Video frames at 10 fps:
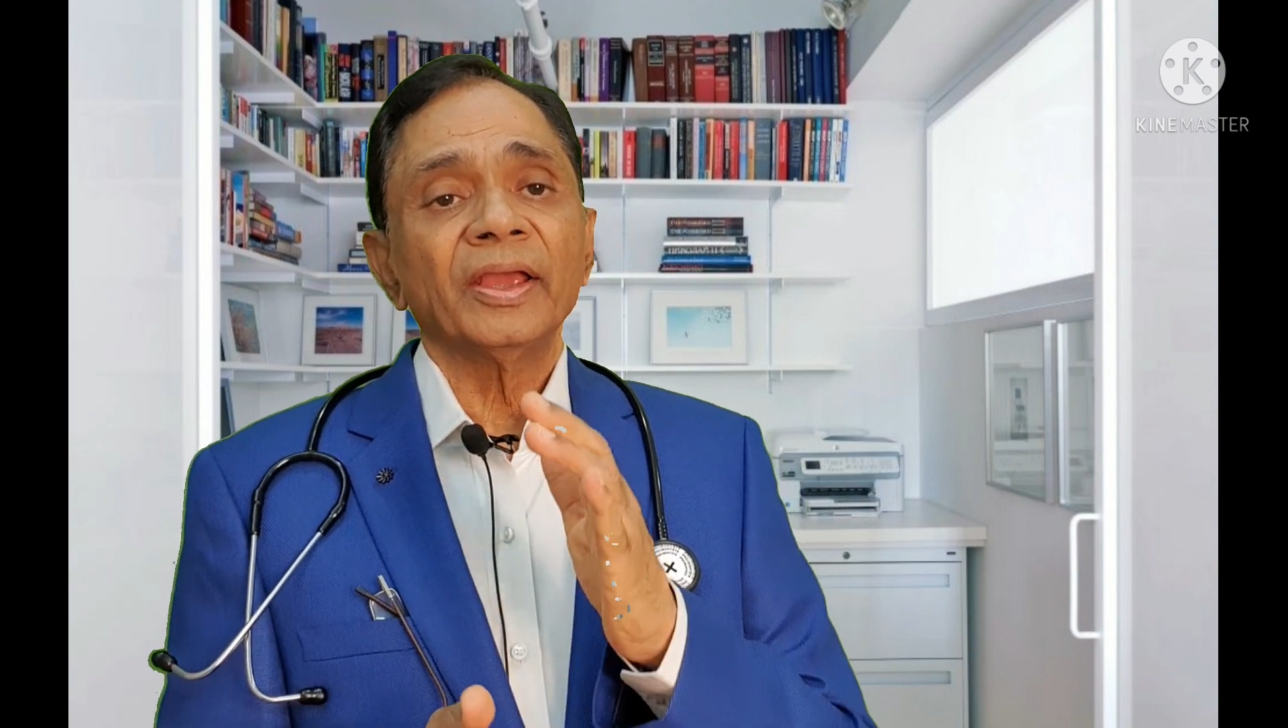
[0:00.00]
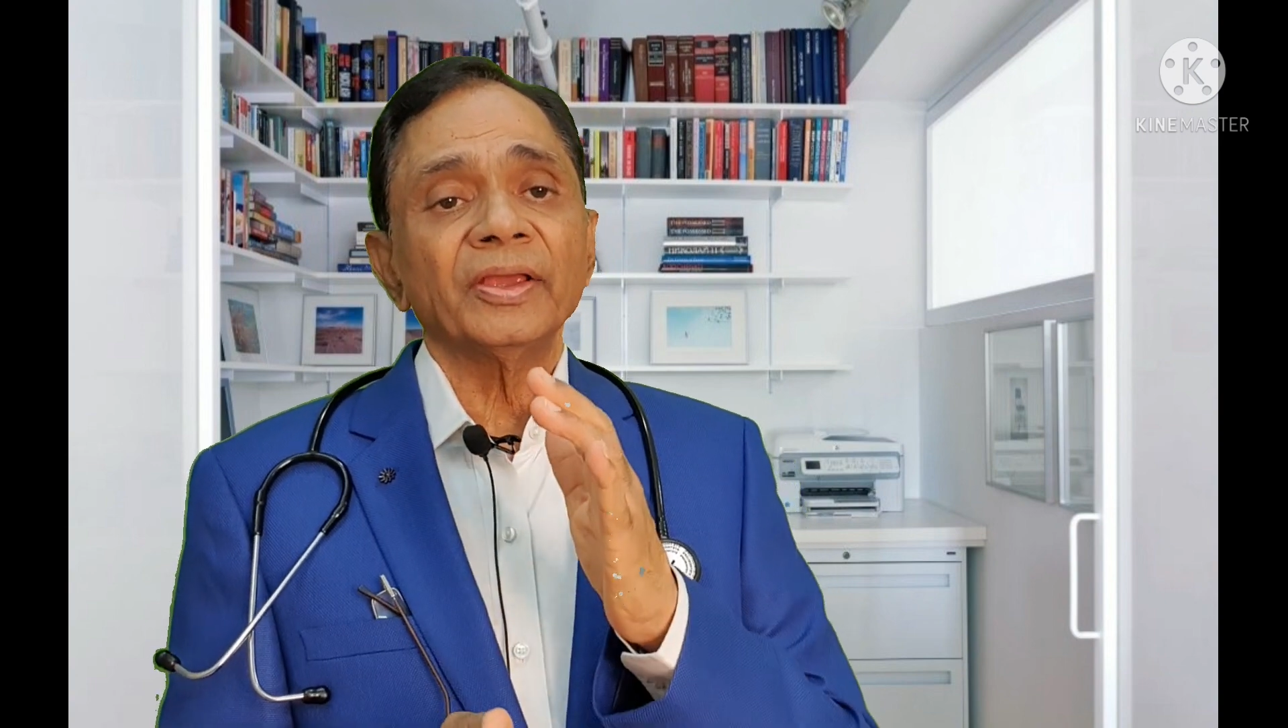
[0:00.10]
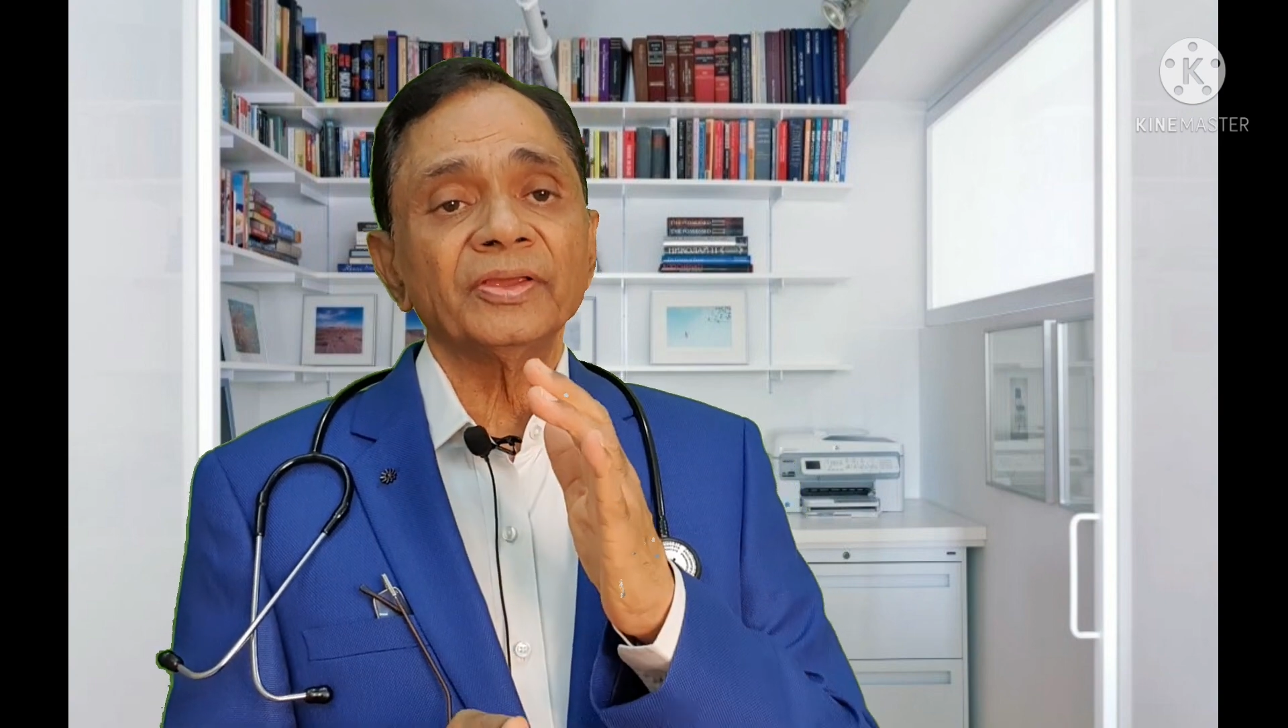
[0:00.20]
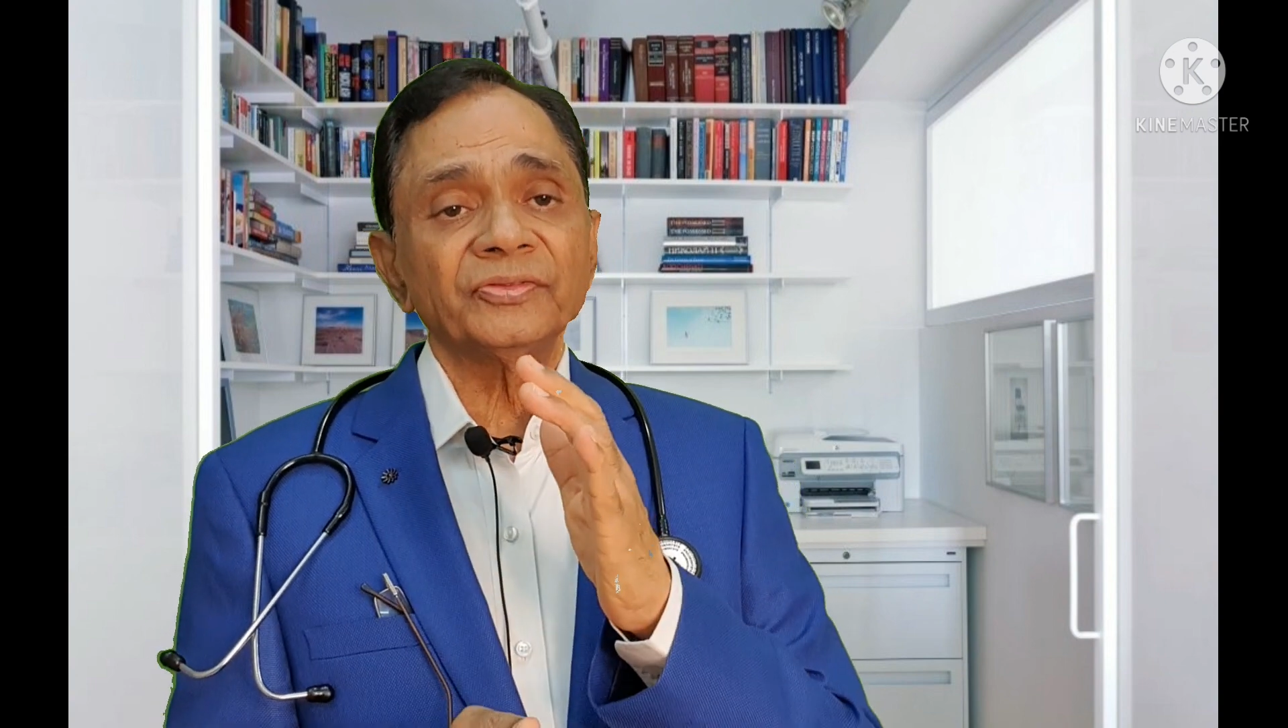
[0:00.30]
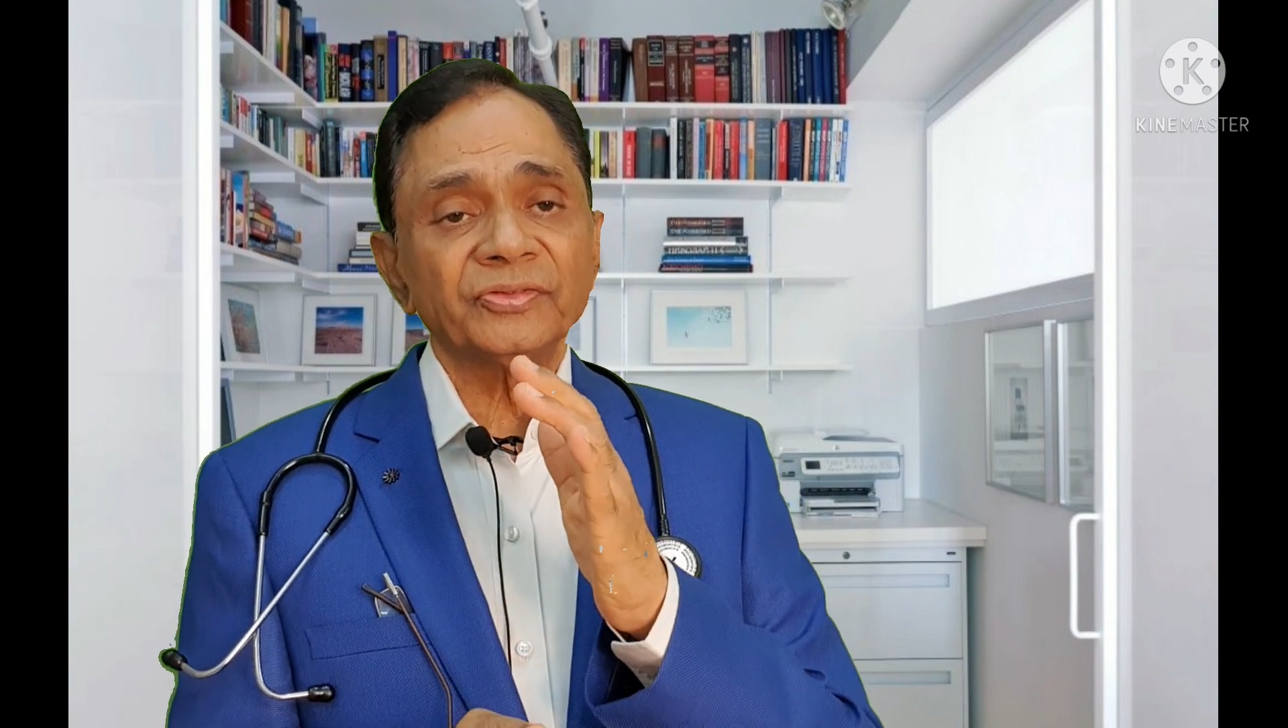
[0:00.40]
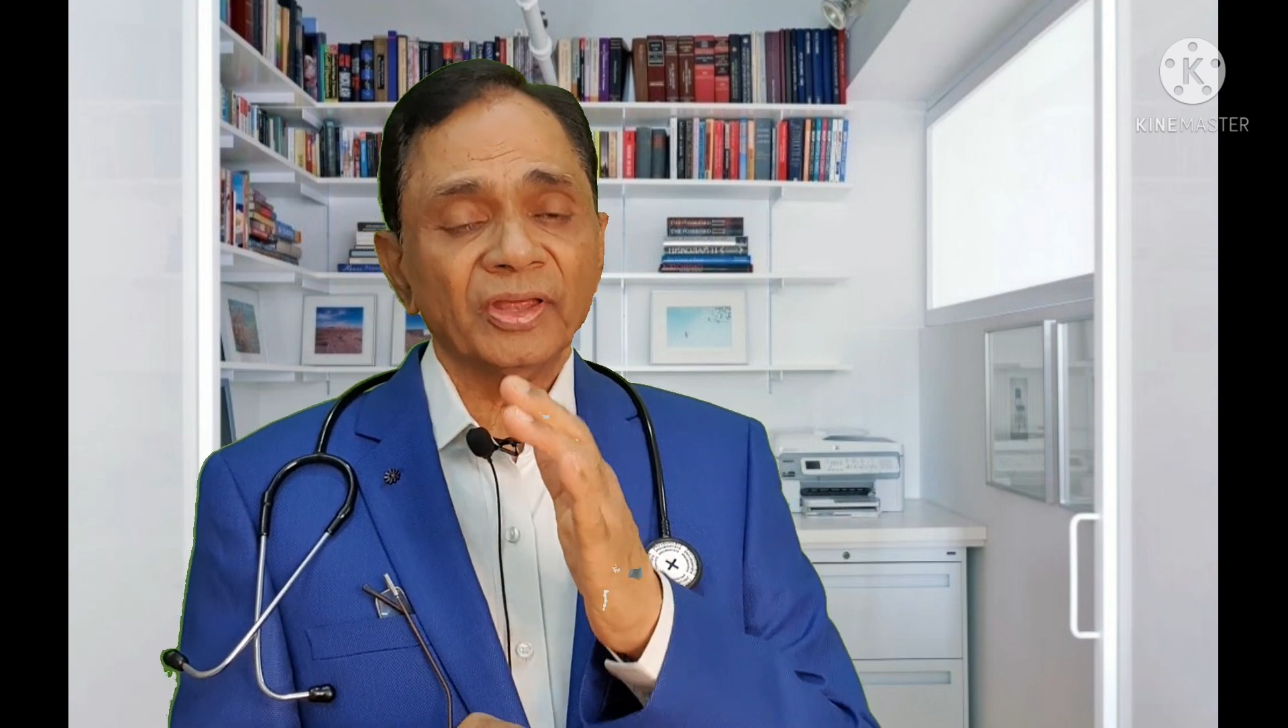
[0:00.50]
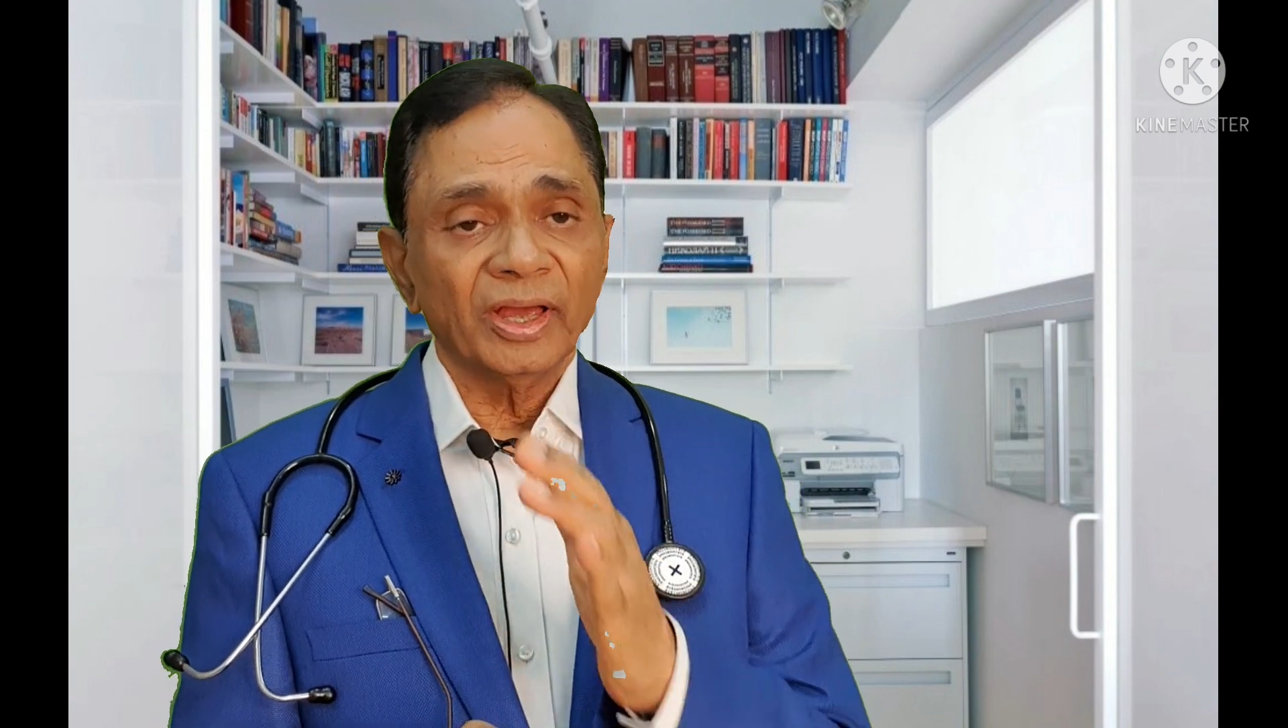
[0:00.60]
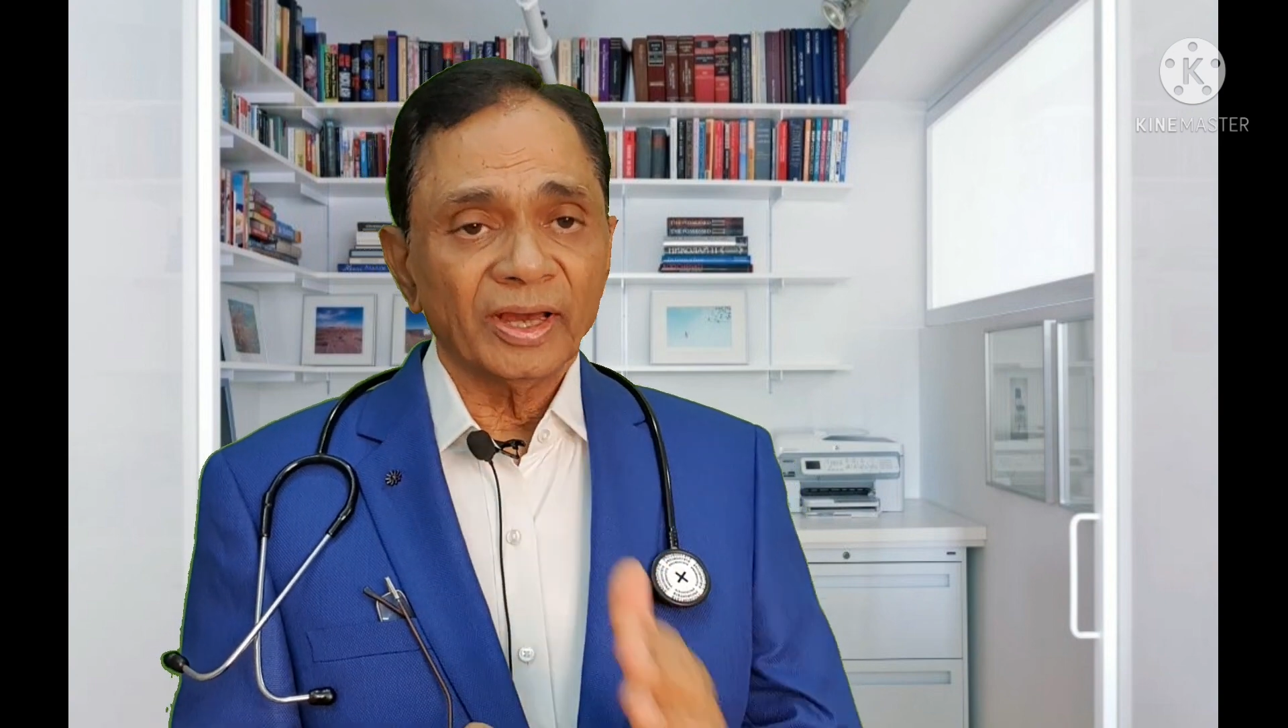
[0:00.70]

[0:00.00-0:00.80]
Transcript: is